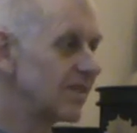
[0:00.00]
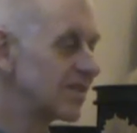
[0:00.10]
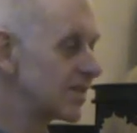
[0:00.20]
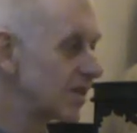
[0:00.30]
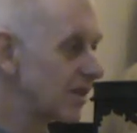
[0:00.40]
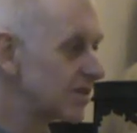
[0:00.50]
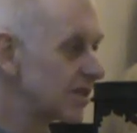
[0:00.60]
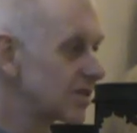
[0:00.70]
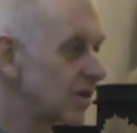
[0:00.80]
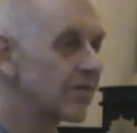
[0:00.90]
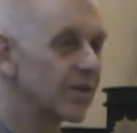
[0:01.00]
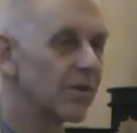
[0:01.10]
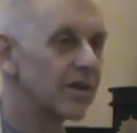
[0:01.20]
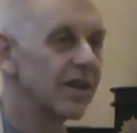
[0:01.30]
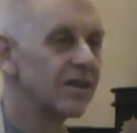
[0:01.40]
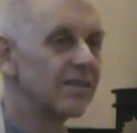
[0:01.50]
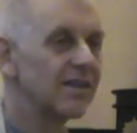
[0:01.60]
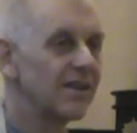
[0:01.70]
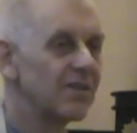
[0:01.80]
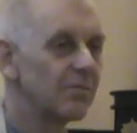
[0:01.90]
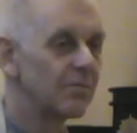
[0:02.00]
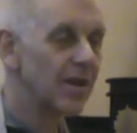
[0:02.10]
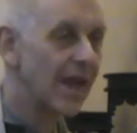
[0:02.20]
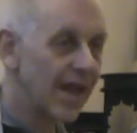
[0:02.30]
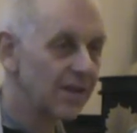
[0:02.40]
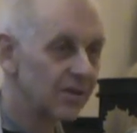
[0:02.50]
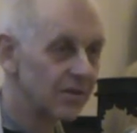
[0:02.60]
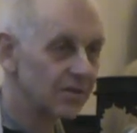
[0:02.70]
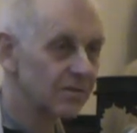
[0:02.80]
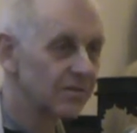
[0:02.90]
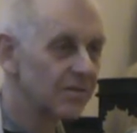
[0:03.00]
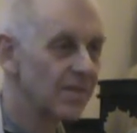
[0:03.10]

It's not something one can plan on.